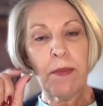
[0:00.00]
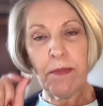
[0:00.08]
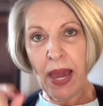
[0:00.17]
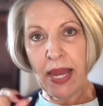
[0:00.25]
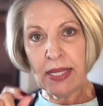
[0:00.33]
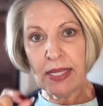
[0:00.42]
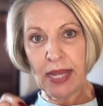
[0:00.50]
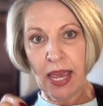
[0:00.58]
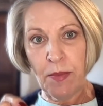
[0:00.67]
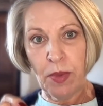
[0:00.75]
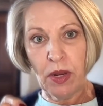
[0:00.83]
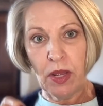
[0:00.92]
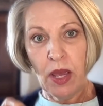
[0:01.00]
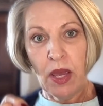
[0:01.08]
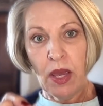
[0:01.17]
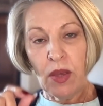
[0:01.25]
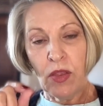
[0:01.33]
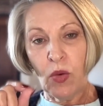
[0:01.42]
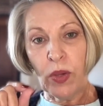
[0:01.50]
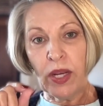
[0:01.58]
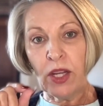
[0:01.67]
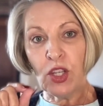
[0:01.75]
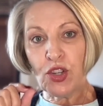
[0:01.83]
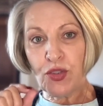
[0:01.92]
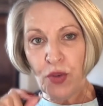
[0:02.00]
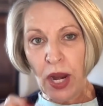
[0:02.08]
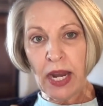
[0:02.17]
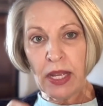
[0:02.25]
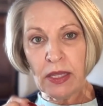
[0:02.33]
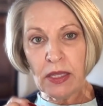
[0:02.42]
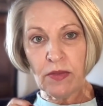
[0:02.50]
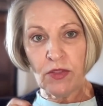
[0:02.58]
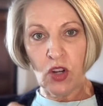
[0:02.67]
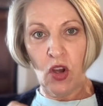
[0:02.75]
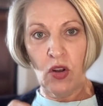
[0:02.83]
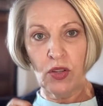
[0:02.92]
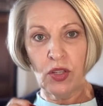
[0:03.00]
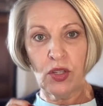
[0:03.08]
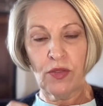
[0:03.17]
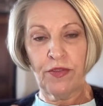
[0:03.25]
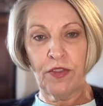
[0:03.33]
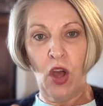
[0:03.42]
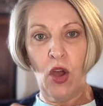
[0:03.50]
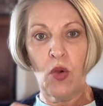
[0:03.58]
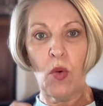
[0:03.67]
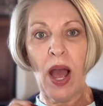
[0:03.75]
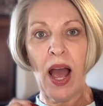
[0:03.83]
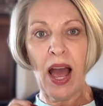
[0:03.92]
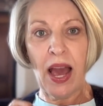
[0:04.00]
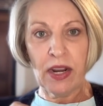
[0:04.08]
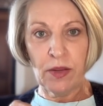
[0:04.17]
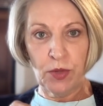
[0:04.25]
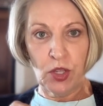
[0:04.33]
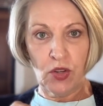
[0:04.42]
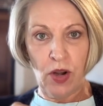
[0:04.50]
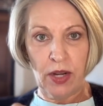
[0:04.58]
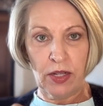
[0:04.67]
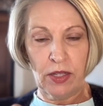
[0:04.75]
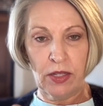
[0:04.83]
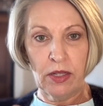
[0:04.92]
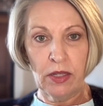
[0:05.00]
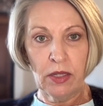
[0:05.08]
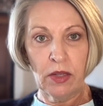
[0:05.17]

made a statement that we need trillions of dollars to flow unobstructed